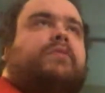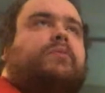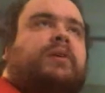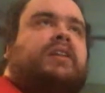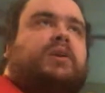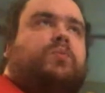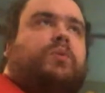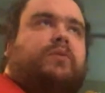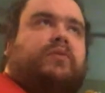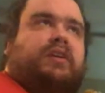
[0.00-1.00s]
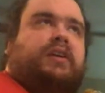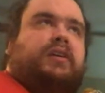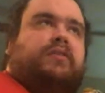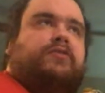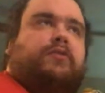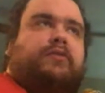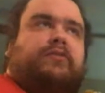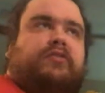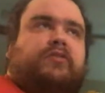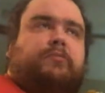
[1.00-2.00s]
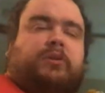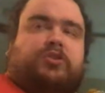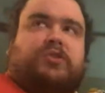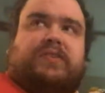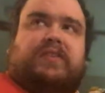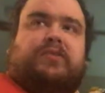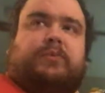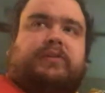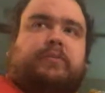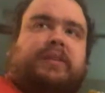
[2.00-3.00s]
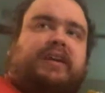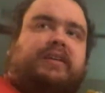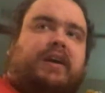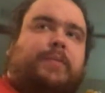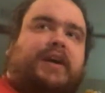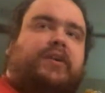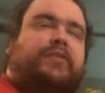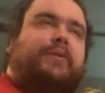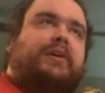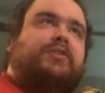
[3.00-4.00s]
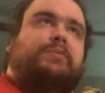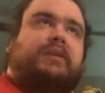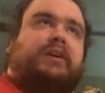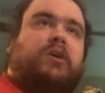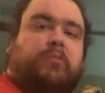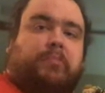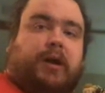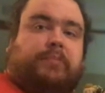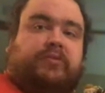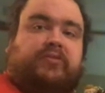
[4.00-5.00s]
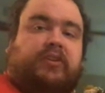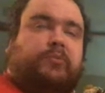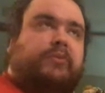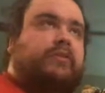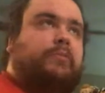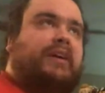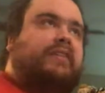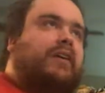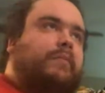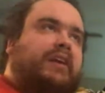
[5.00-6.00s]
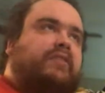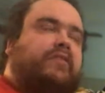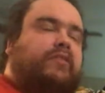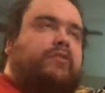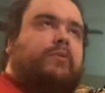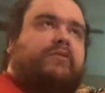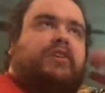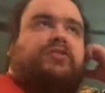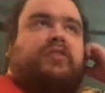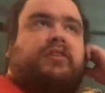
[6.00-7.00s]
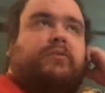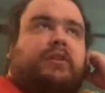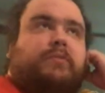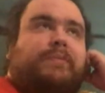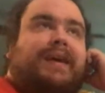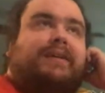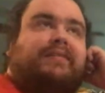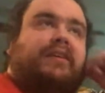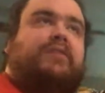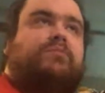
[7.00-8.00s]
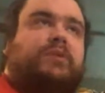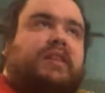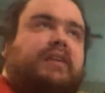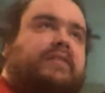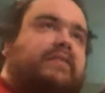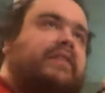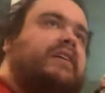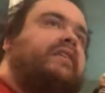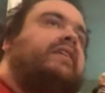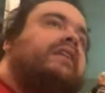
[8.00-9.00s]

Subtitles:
Really worthy sort of spiritual sequel to Black Dynamite, although I do really hope a proper sequel to Black Dynamite is also eventually going to be made, because I would like to see it.